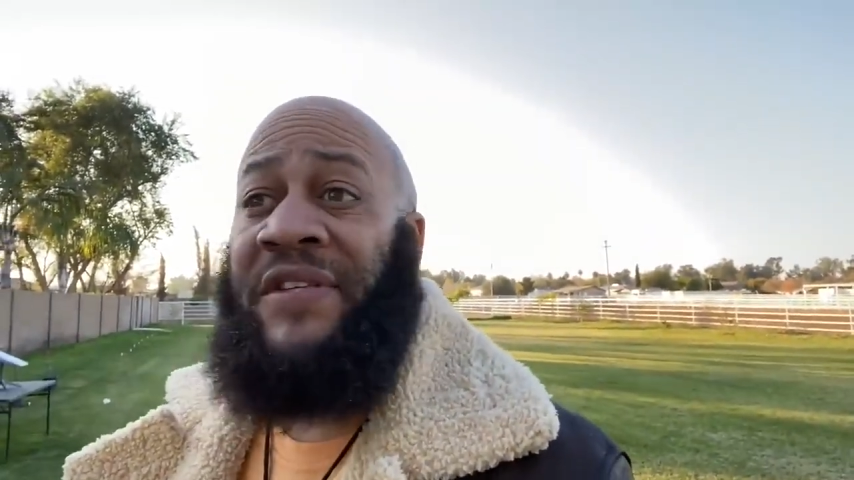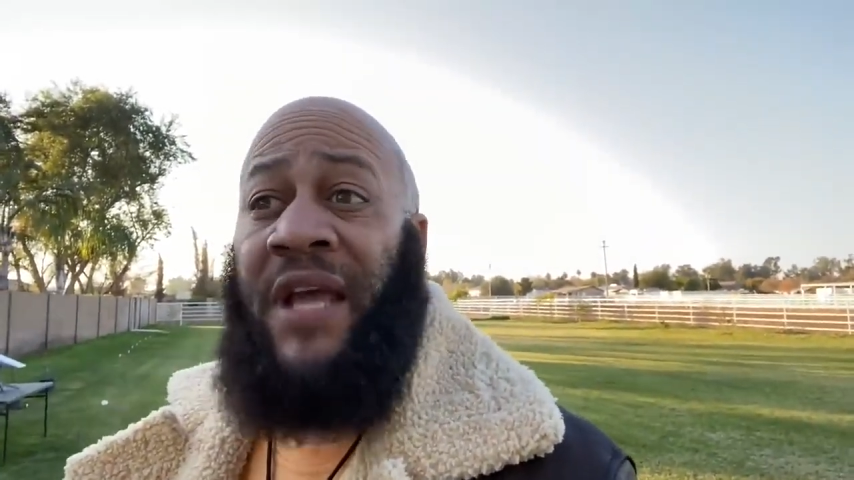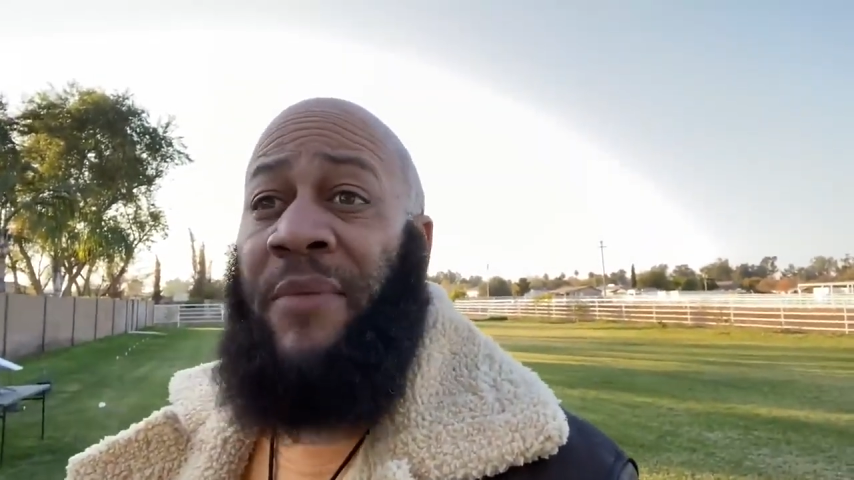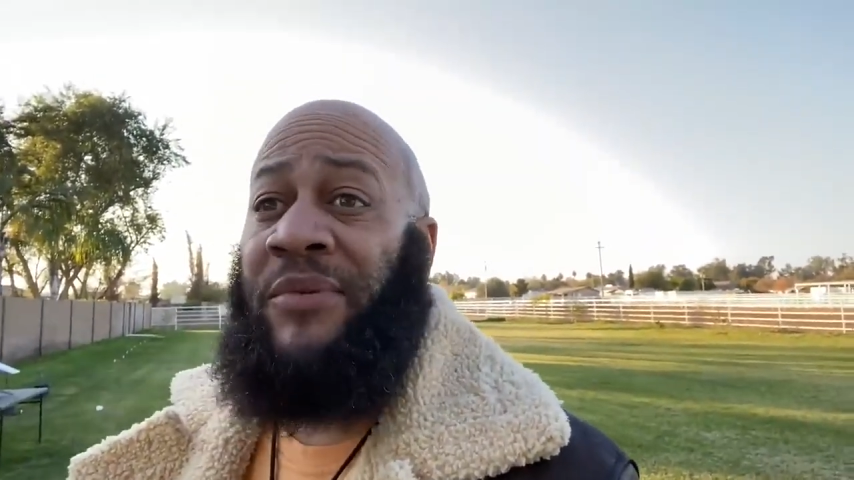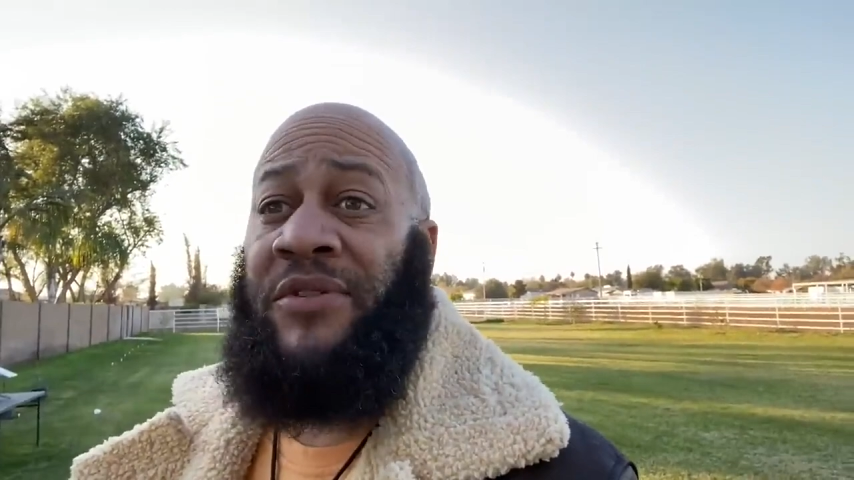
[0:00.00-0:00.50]

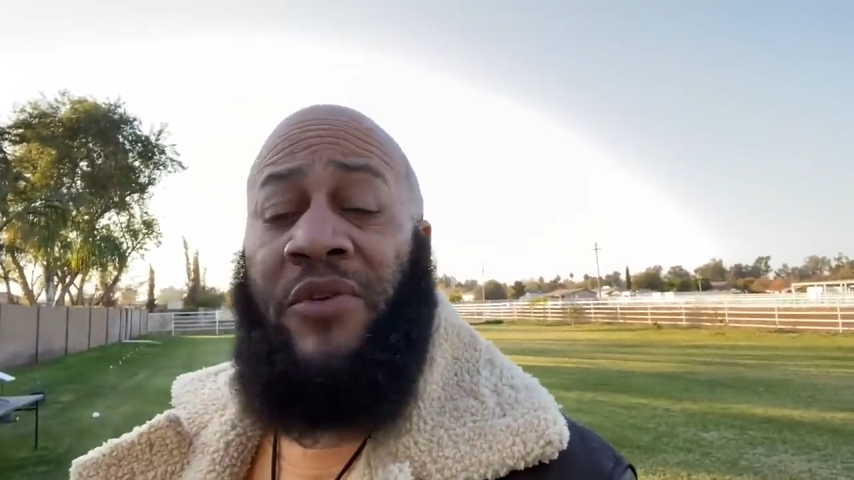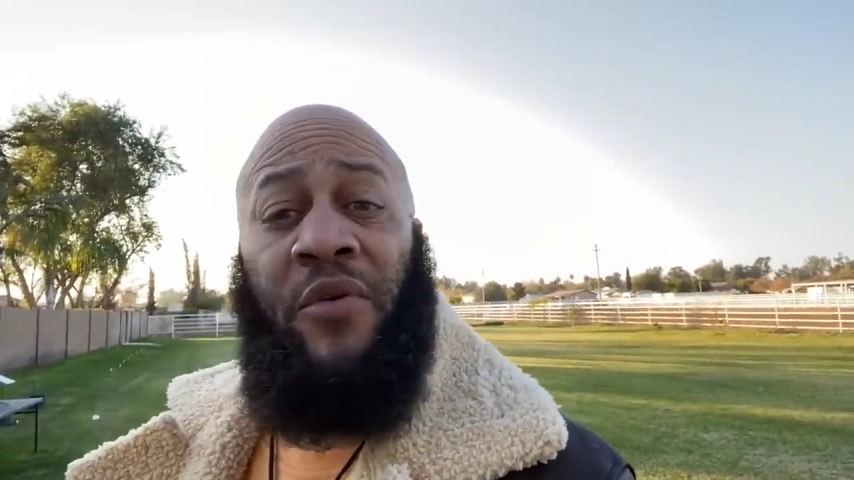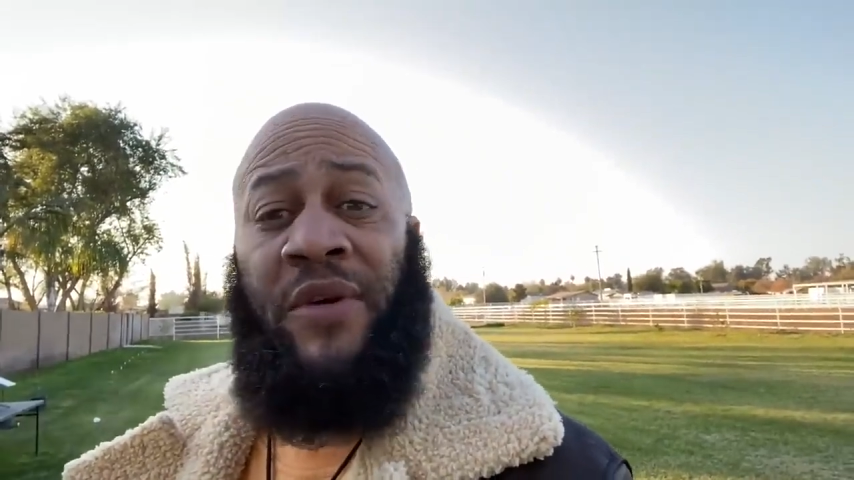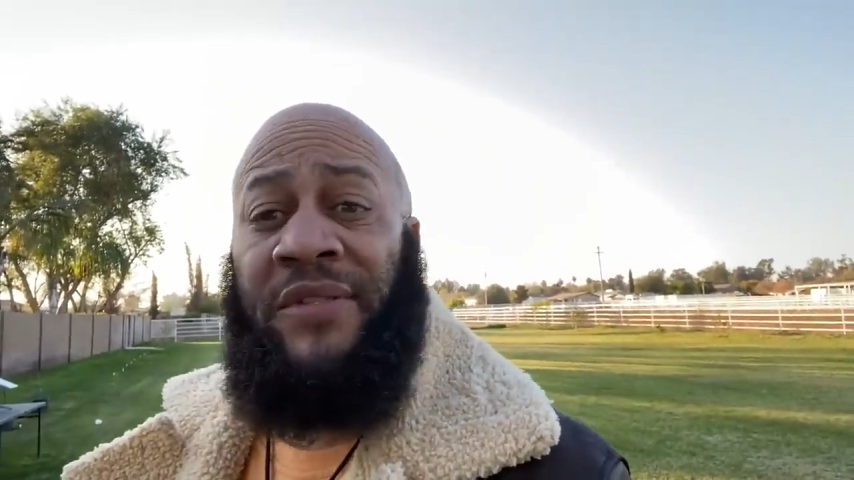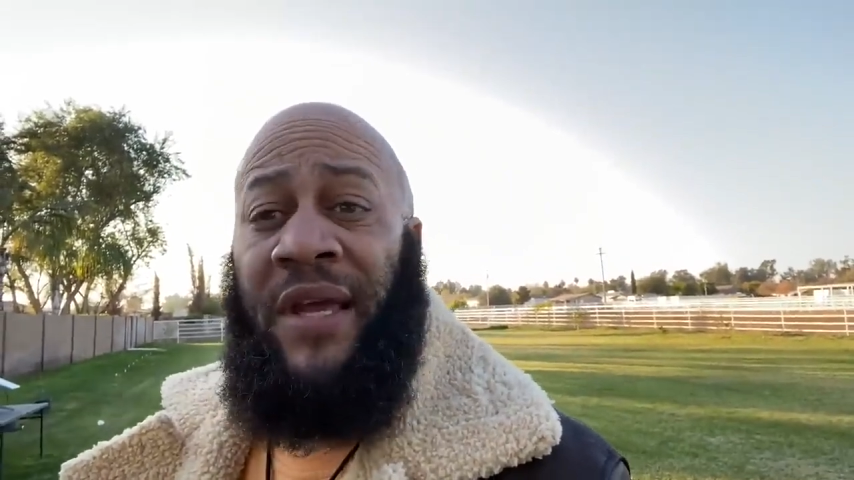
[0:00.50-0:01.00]
types of
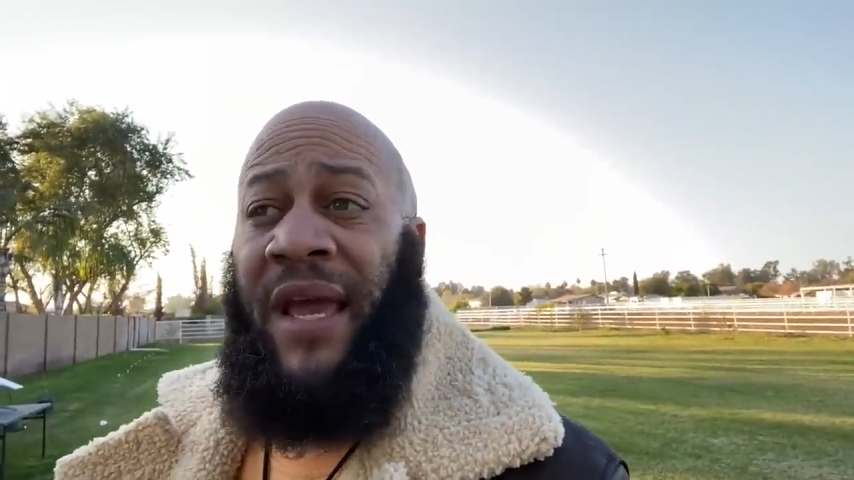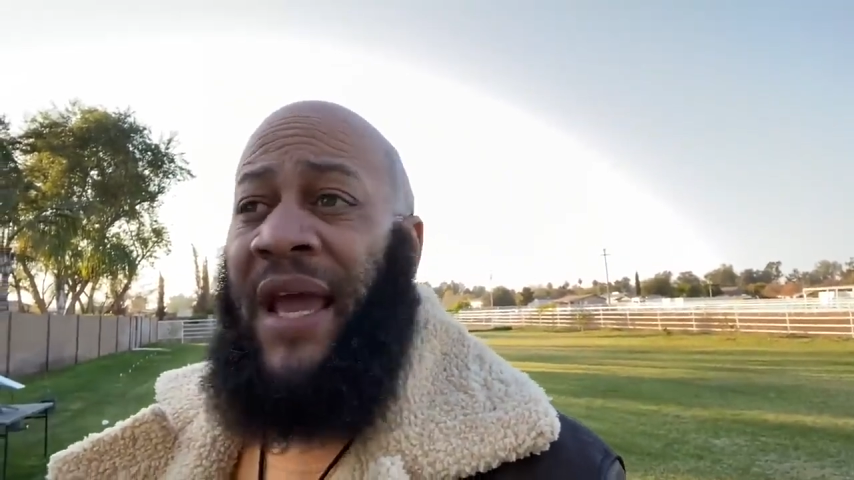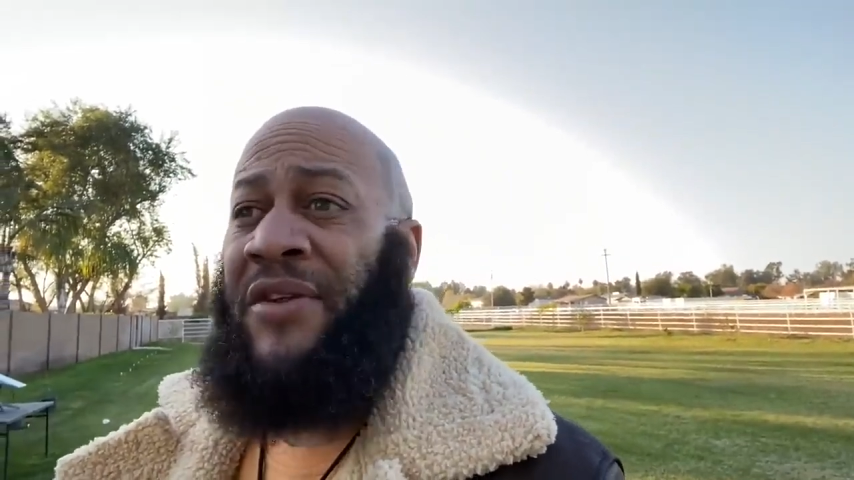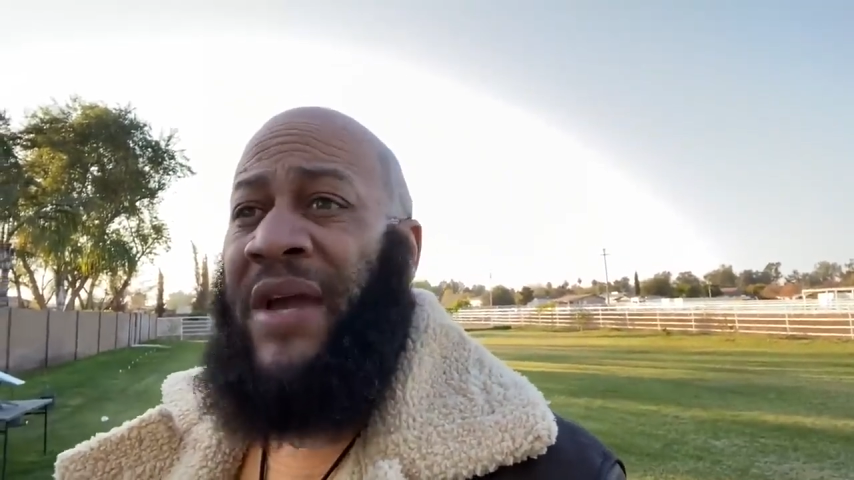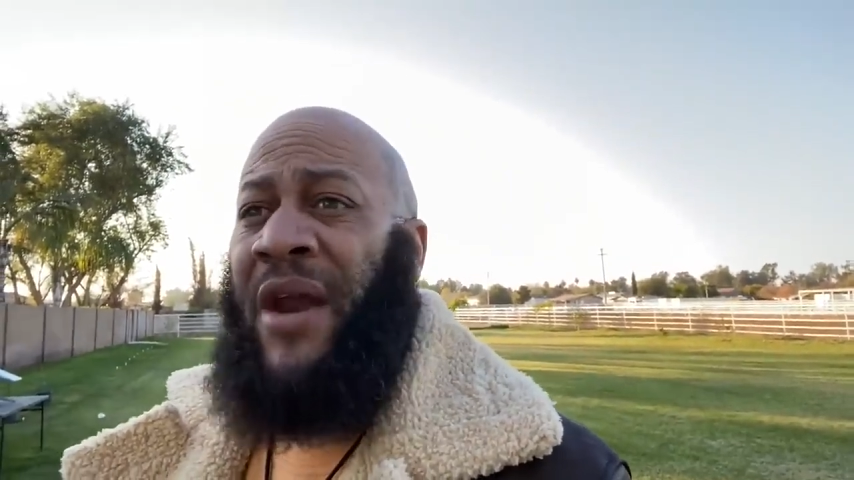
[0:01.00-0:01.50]
stories
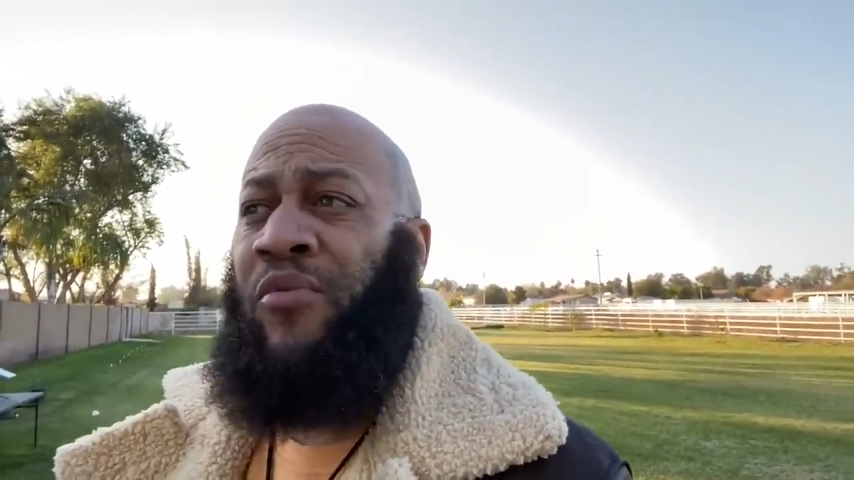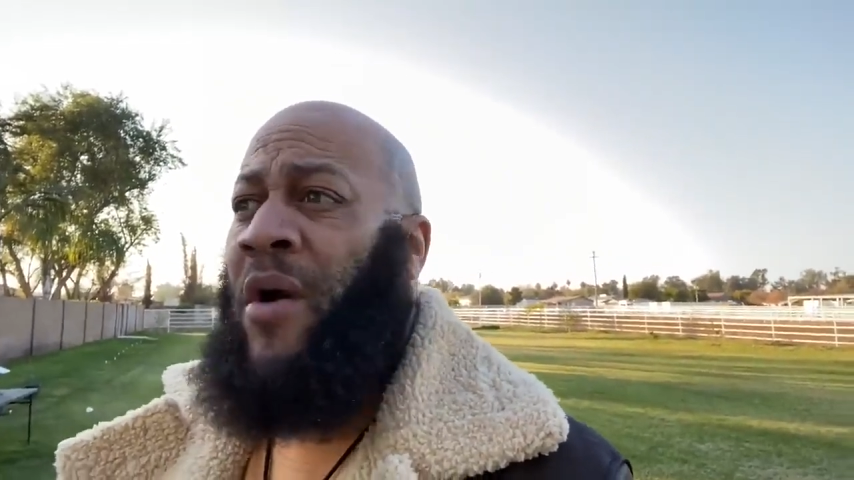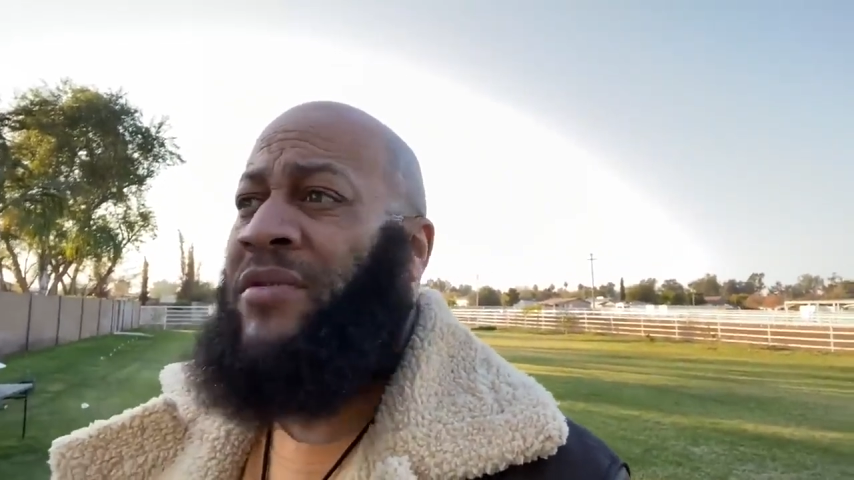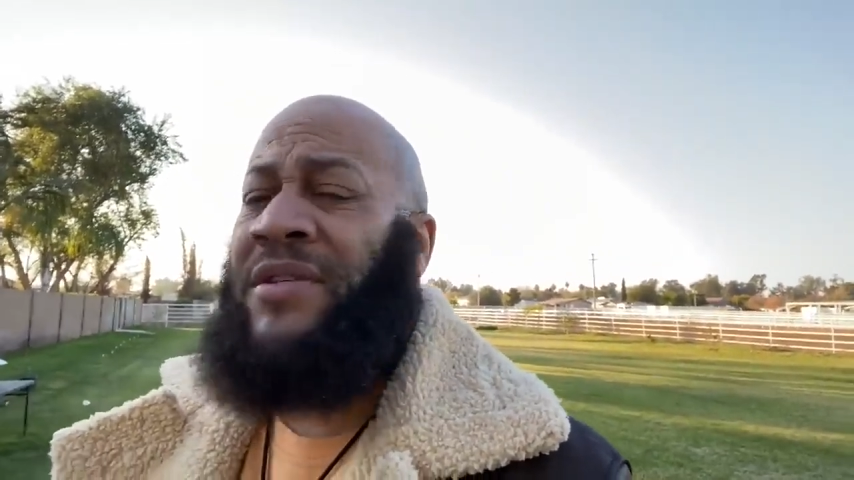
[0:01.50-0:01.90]
and you got it wrong.